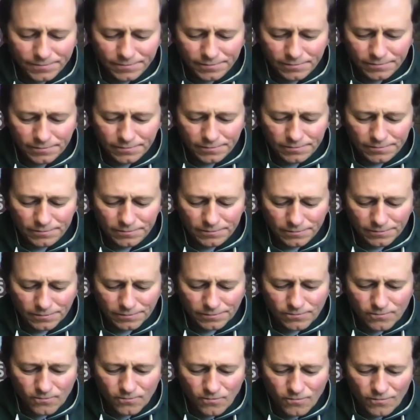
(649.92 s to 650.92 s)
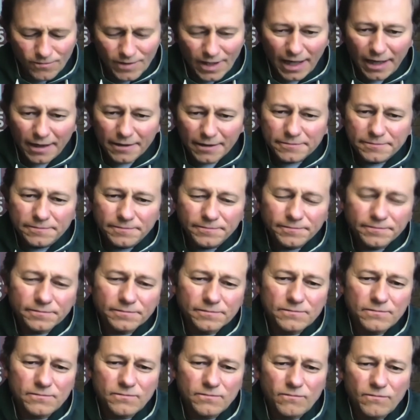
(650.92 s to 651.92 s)
Where the Cab probably
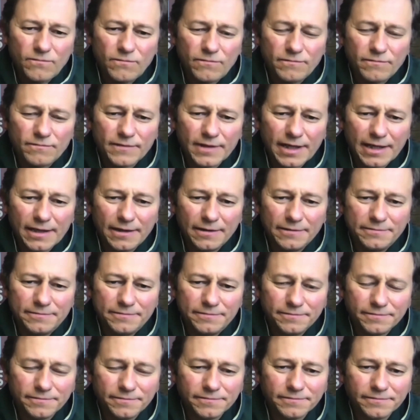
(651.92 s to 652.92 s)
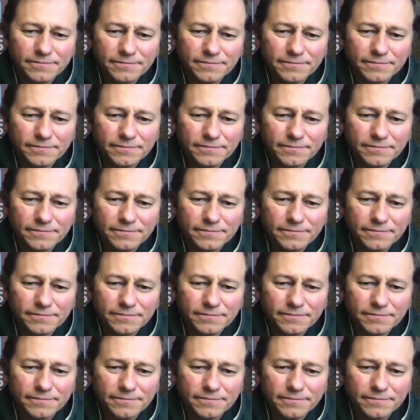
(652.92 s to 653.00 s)
had more soft tannins,